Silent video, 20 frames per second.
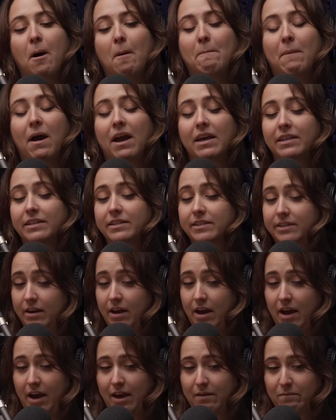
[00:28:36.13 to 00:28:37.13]
By this
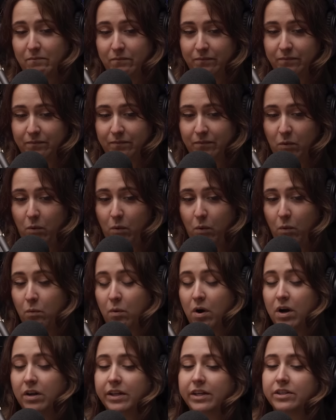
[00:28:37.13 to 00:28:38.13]
time,
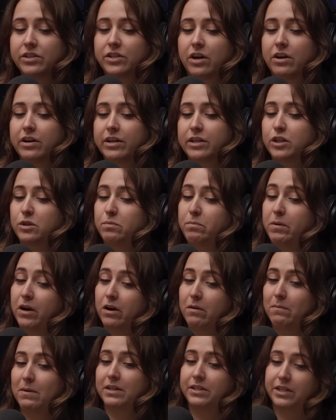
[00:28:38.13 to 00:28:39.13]
Walt had started
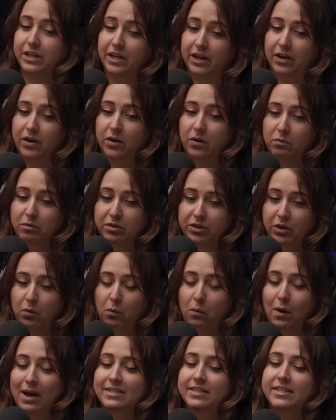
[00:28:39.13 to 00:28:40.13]
experimenting with the
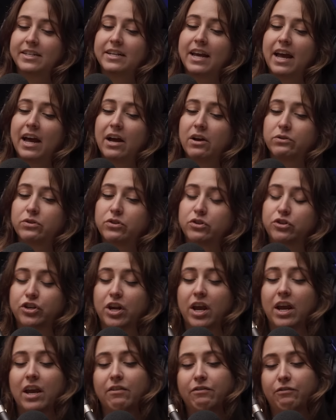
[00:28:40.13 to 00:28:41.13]
Westinghouse
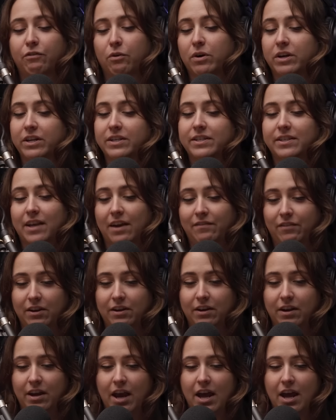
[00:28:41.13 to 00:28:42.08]
J47,